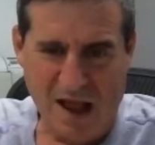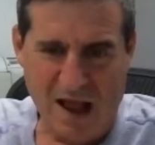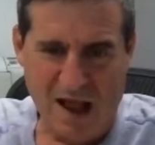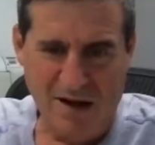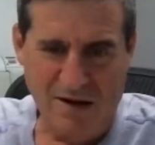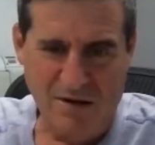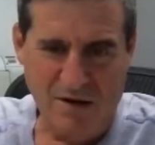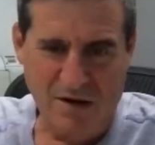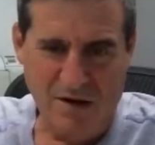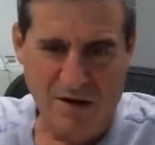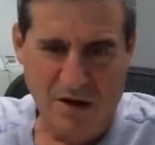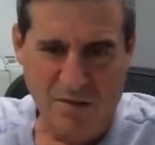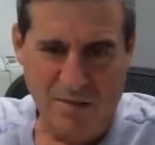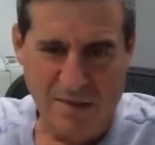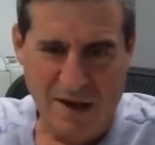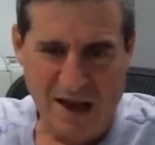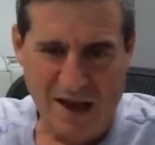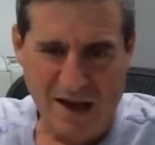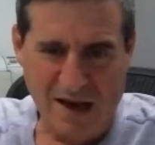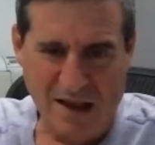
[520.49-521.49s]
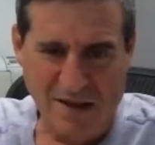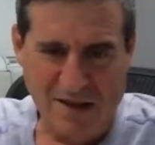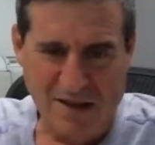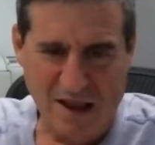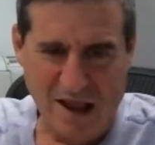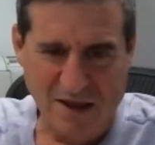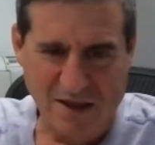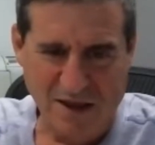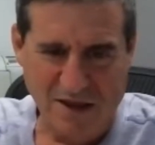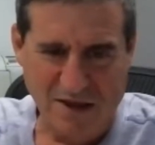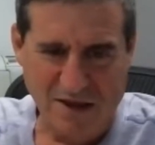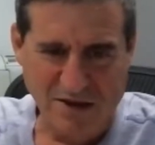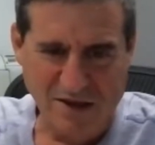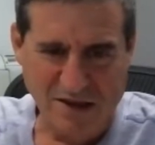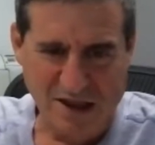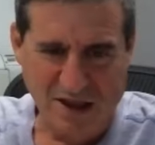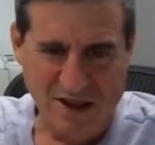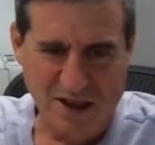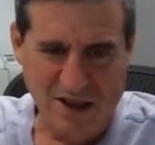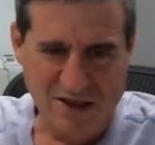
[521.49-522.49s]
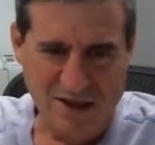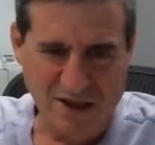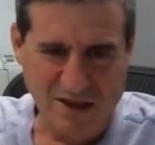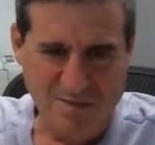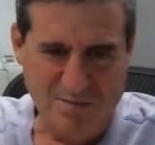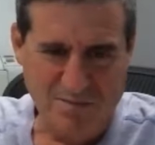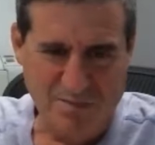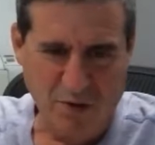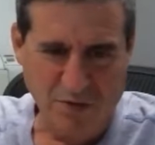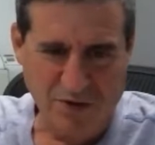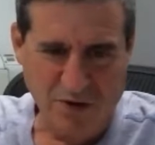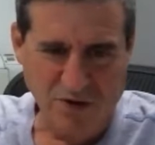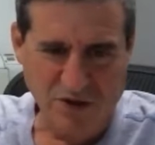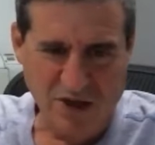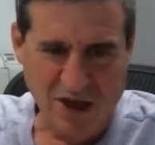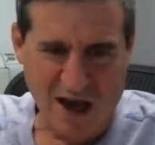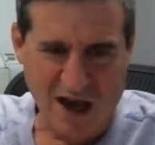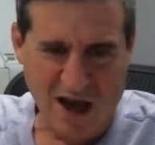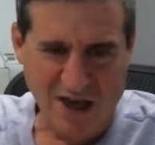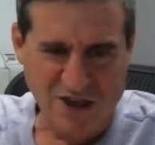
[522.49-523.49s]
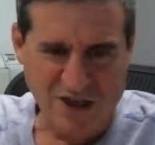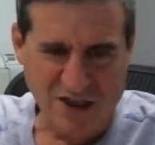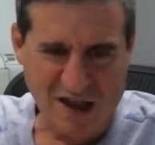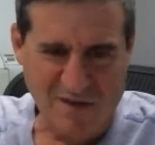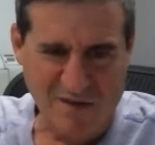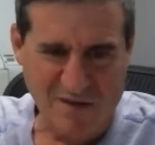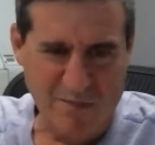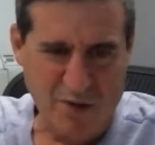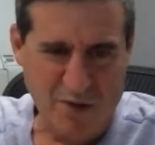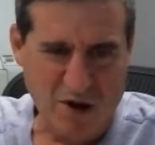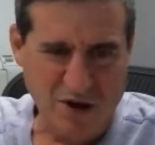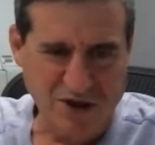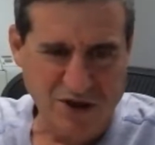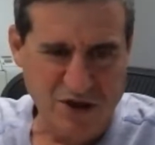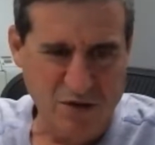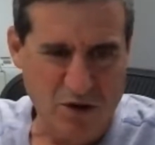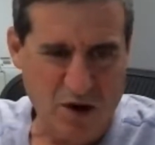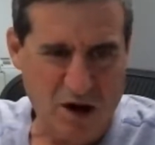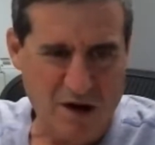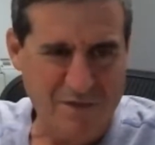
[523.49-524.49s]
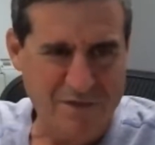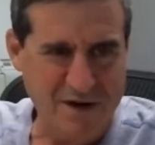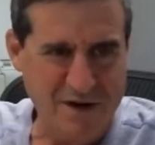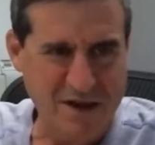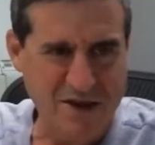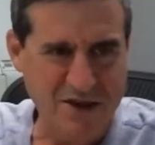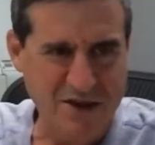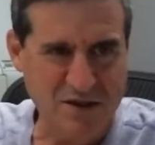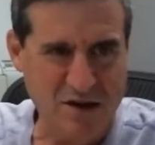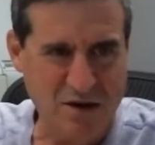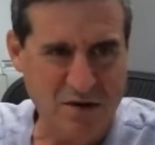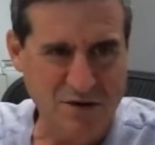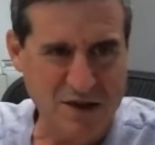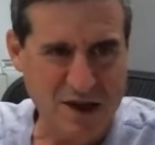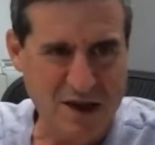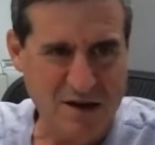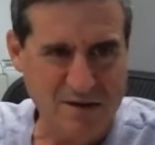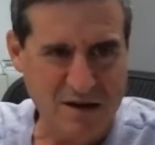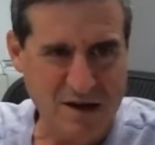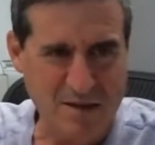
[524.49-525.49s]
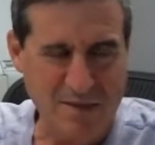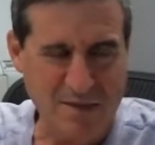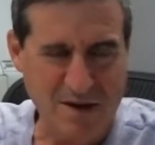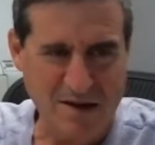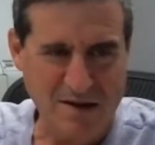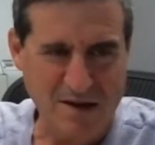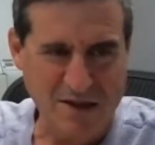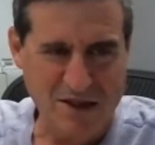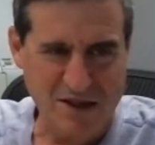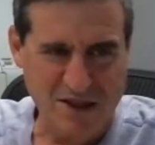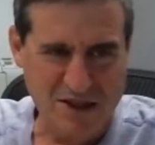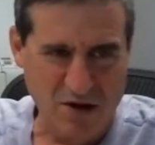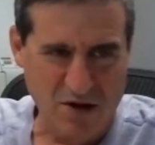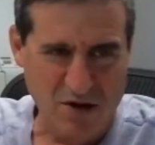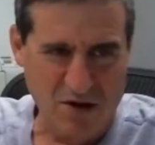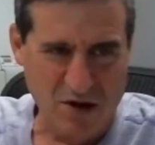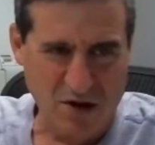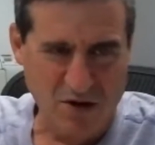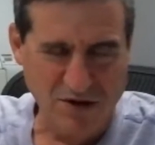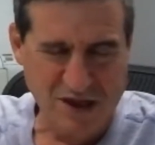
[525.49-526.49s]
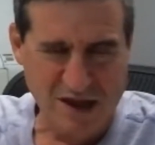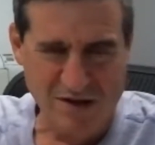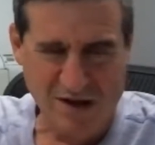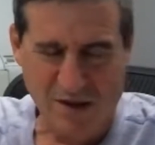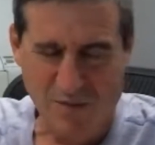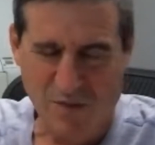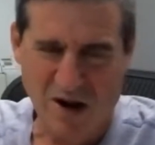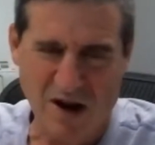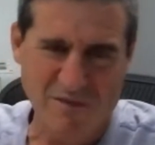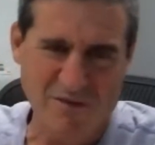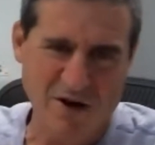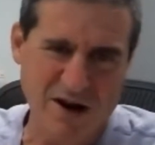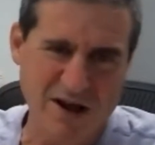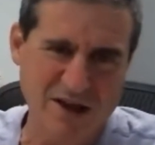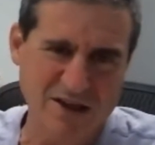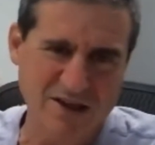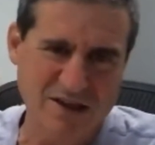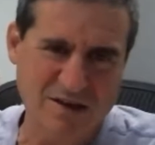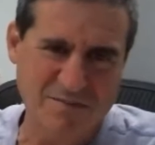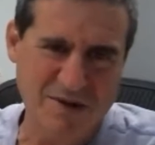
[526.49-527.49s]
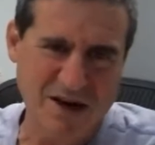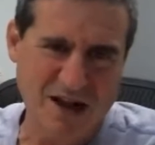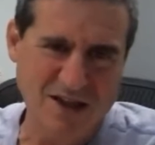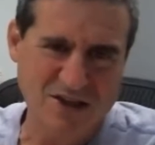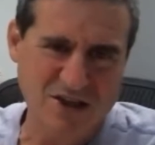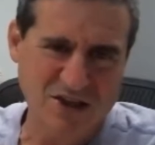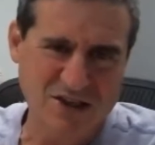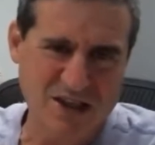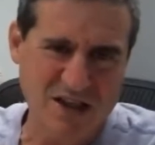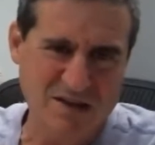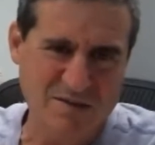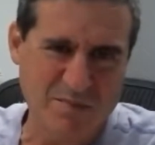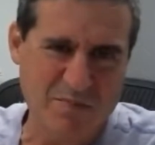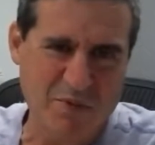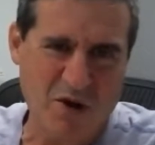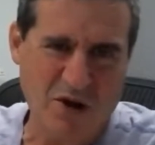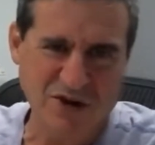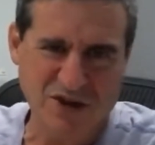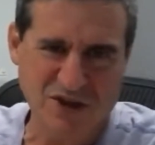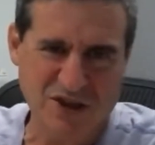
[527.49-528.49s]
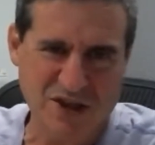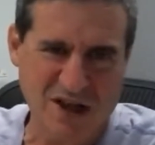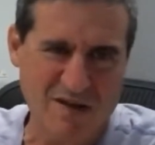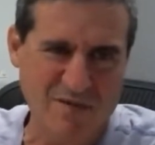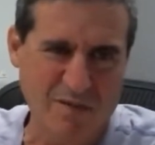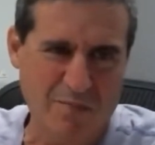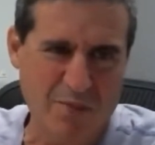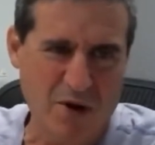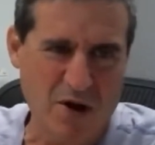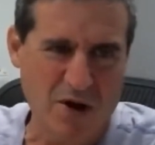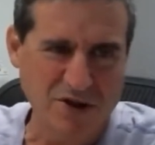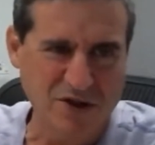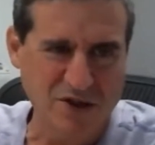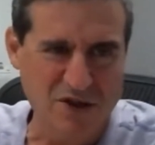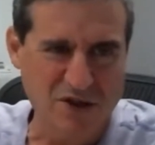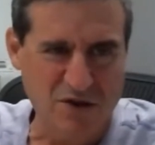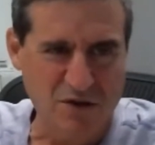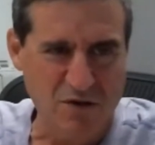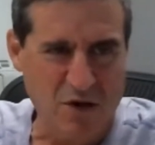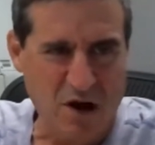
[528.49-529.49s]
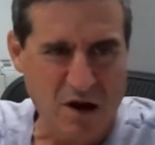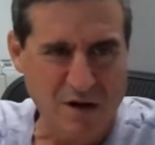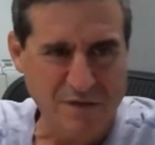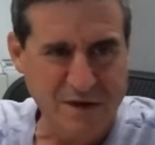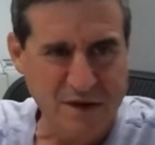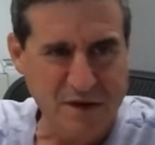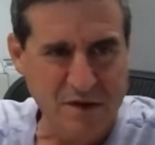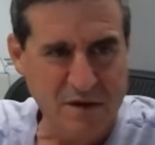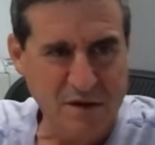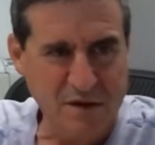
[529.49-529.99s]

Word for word: I don't know, man. I think I think there's I think these both those guys just have the ball too often in these closeout. I mean, this is still a closeout, whatever it is. I mean, I just think Paul's just gonna have the ball just too often.